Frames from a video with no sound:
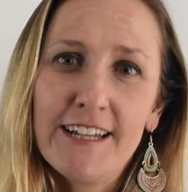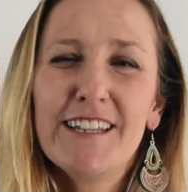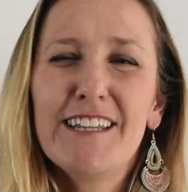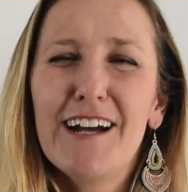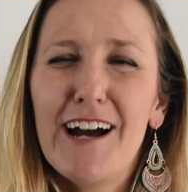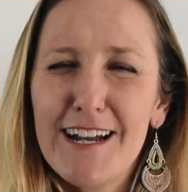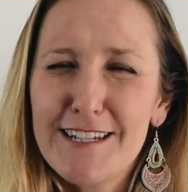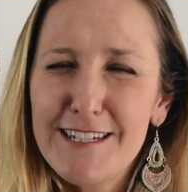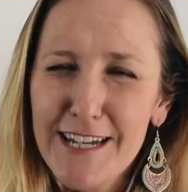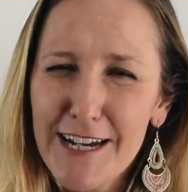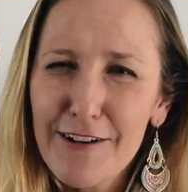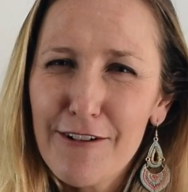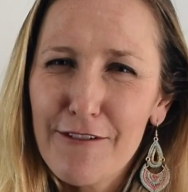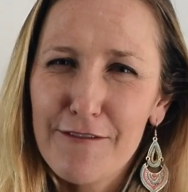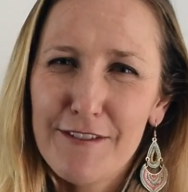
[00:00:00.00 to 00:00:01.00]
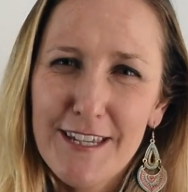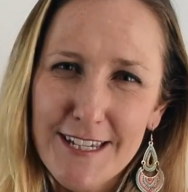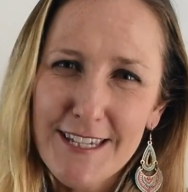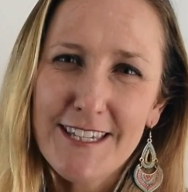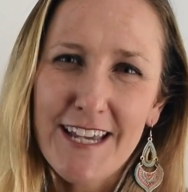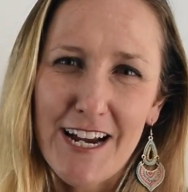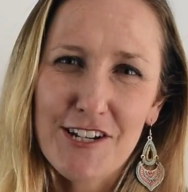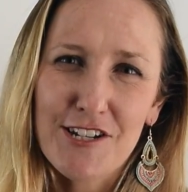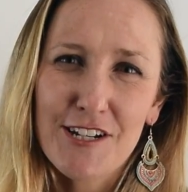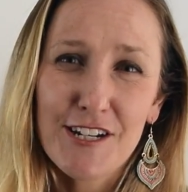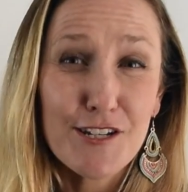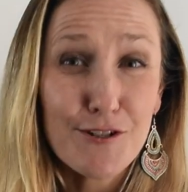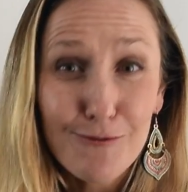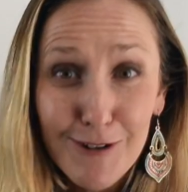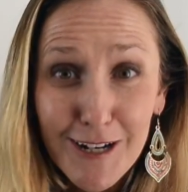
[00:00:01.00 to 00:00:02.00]
The idea of this section
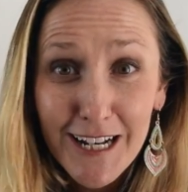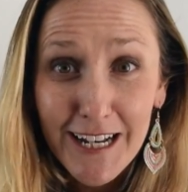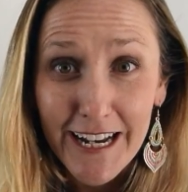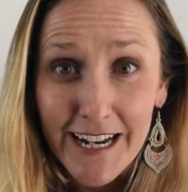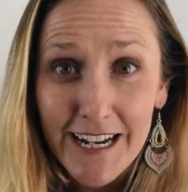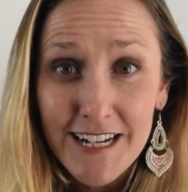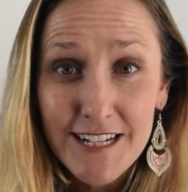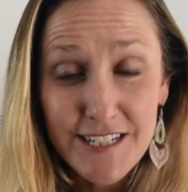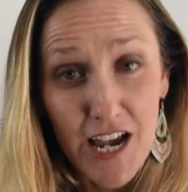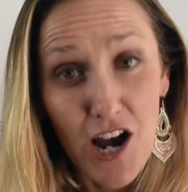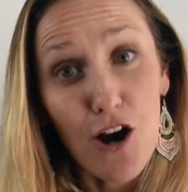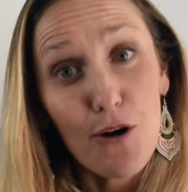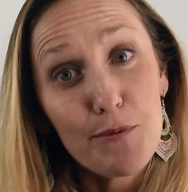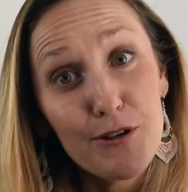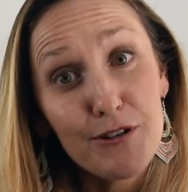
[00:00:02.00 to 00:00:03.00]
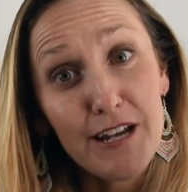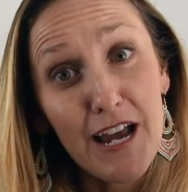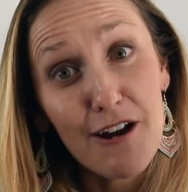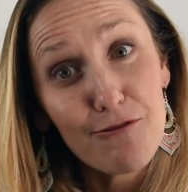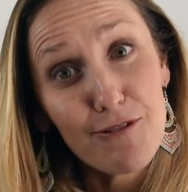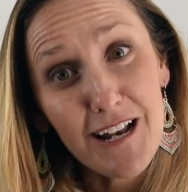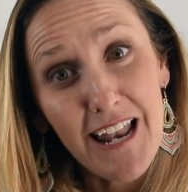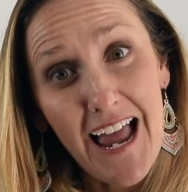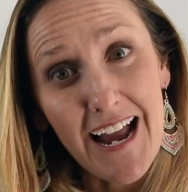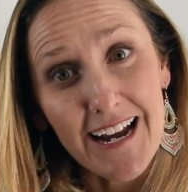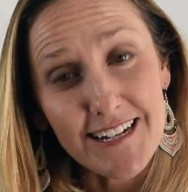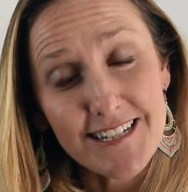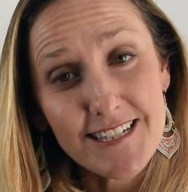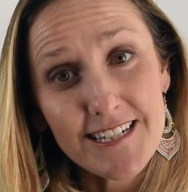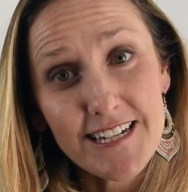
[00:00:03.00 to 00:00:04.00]
is really to help you get
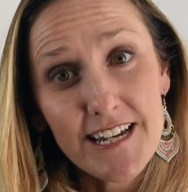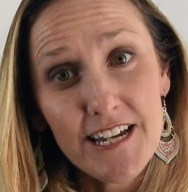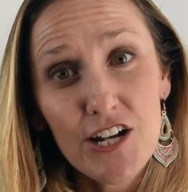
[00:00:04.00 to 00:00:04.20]
relaxed,